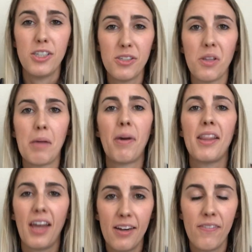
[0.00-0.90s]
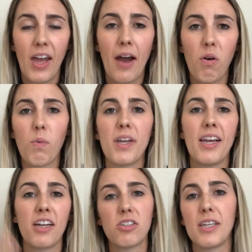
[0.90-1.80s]
just so that by the end of the hour we can
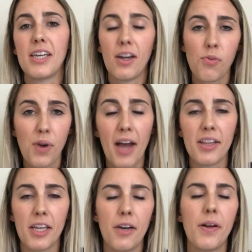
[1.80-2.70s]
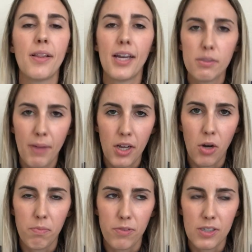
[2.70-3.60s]
actually get a rally going. That's my
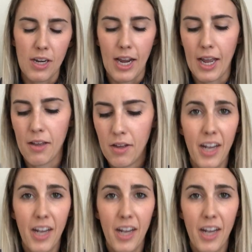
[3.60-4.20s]
hope for today.